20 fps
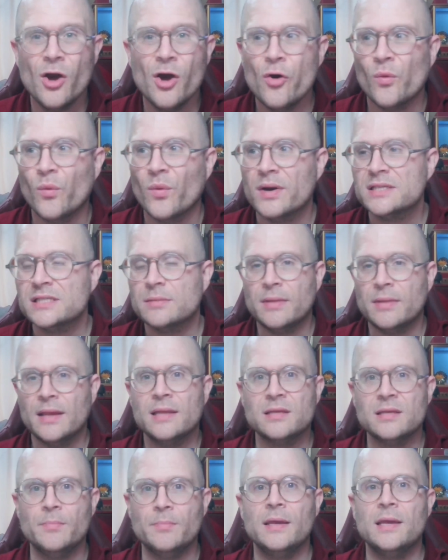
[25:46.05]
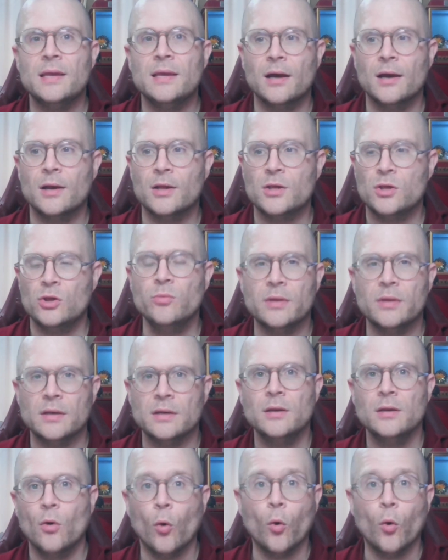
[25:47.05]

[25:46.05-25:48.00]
What does it mean to be a human